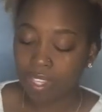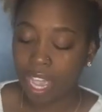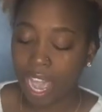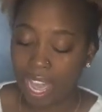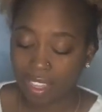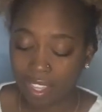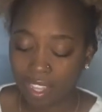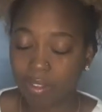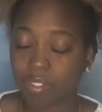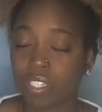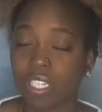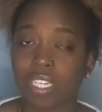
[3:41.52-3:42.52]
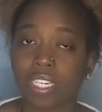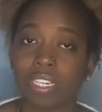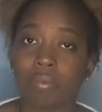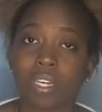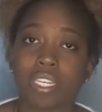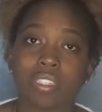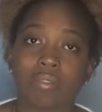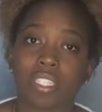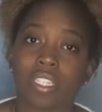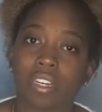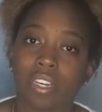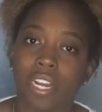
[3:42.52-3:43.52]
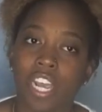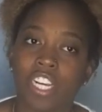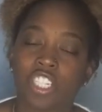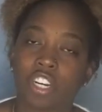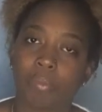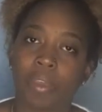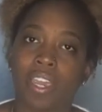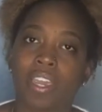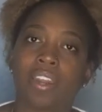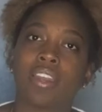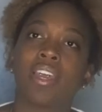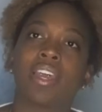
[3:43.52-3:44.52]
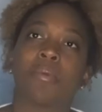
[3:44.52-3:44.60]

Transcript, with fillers: I thought that was really good because it was still an extra bed,